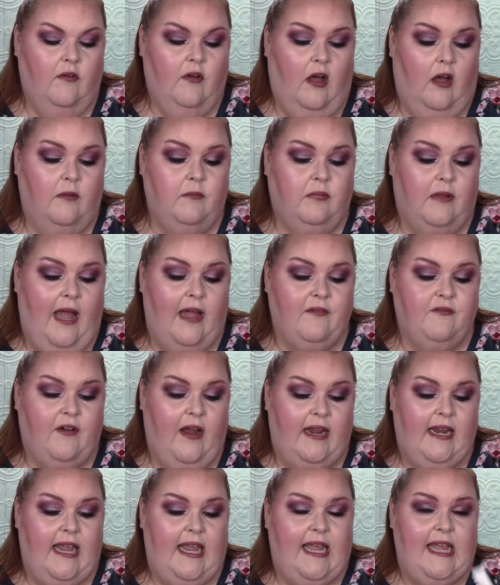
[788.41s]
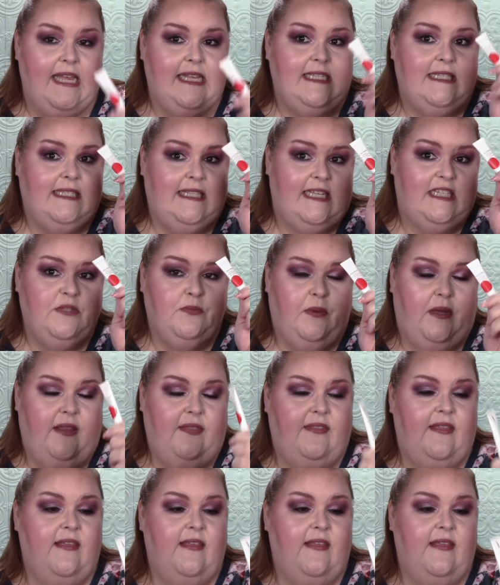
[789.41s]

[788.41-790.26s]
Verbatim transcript: on Black Friday is this one.